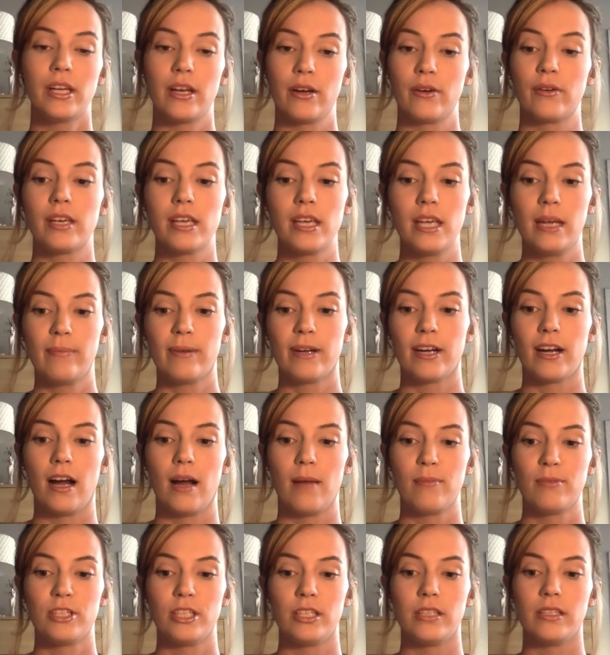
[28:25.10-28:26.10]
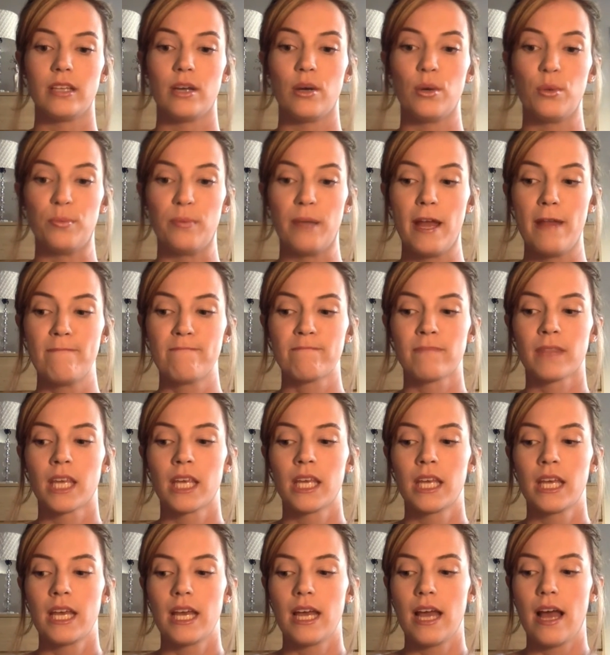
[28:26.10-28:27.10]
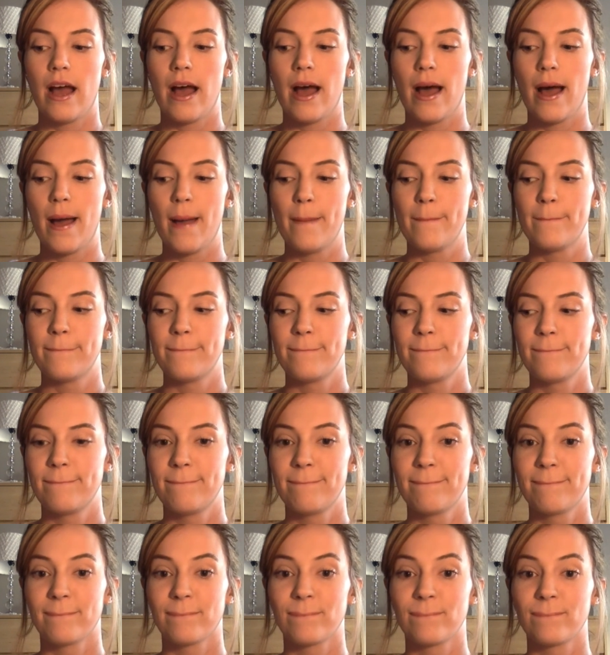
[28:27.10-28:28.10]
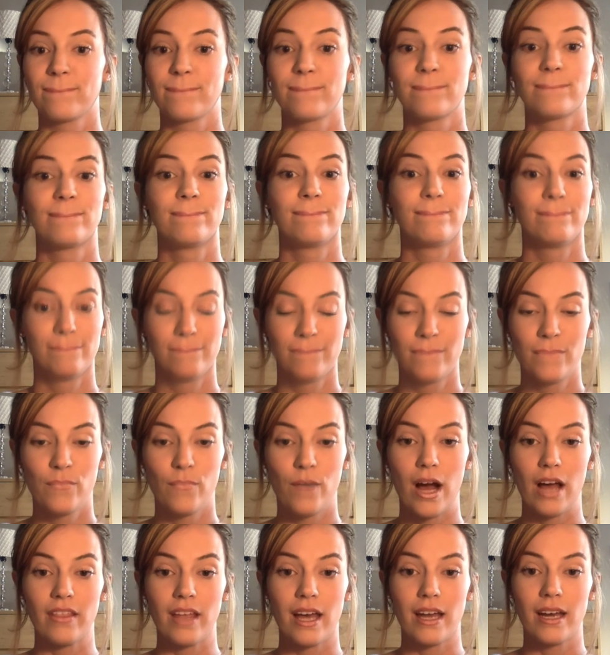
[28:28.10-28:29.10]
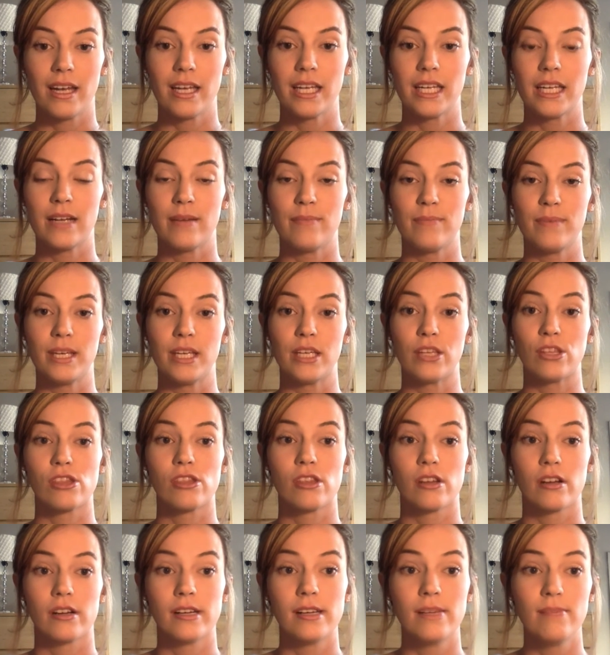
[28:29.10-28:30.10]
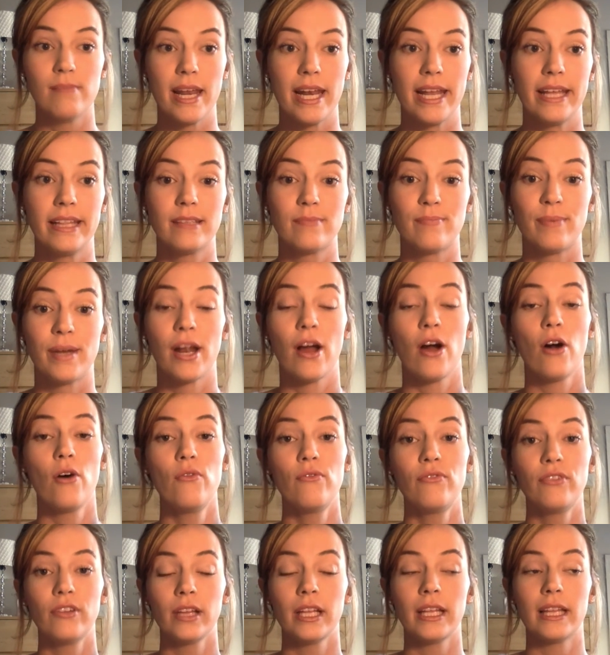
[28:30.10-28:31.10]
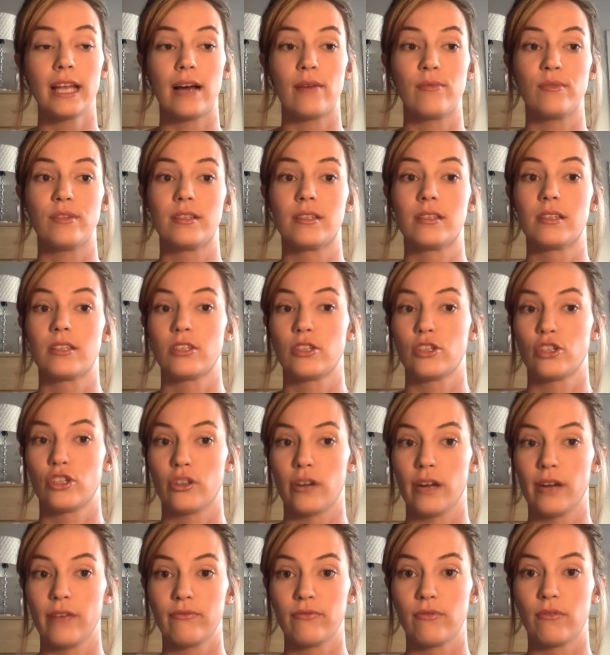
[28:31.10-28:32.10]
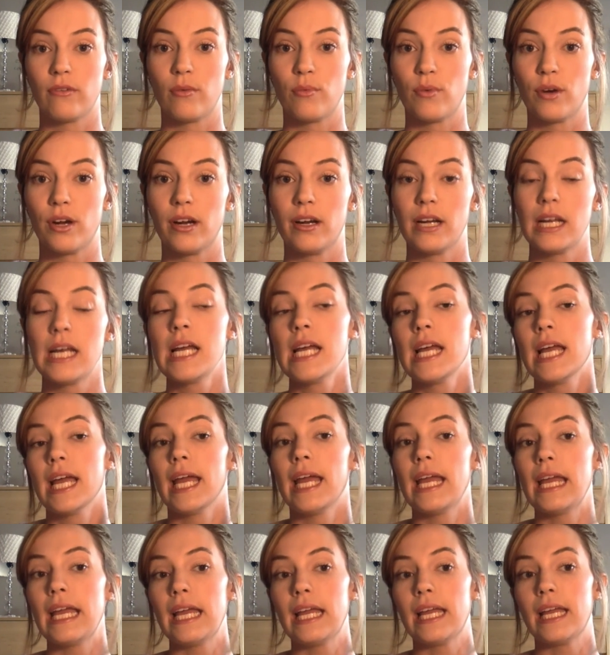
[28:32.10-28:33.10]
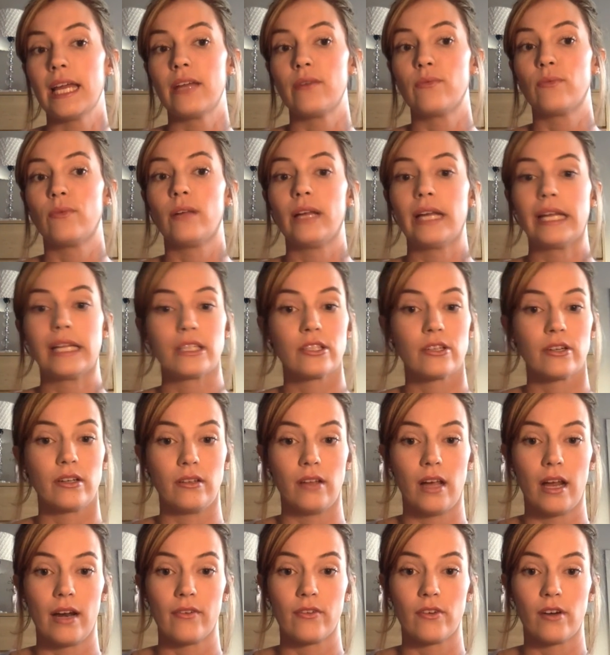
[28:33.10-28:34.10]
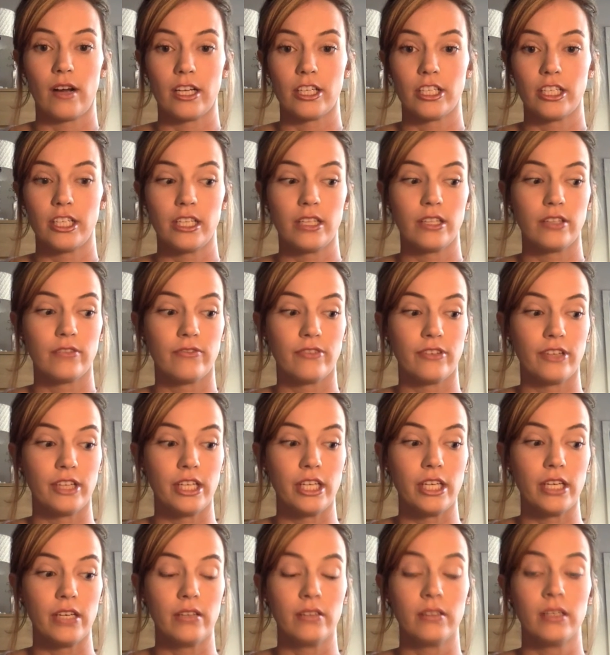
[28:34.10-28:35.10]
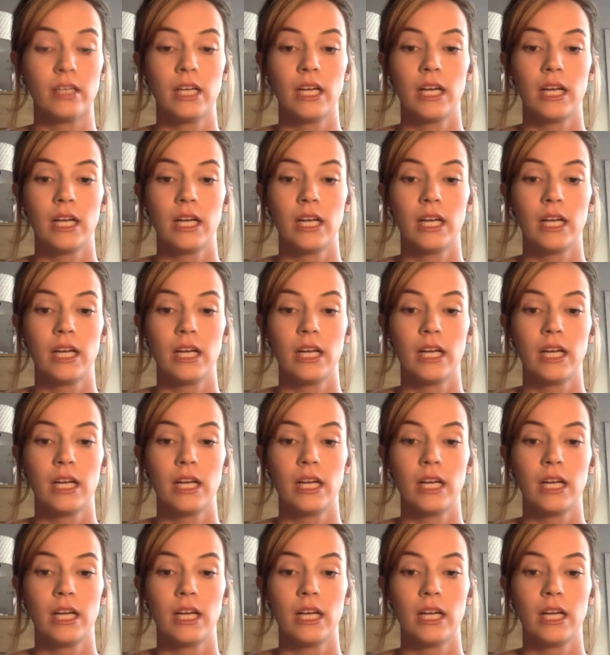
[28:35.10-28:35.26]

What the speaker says: keep your options open. Wow, that ended up being 30 minutes, but hopefully that was straightforward and will answer a lot of questions for you,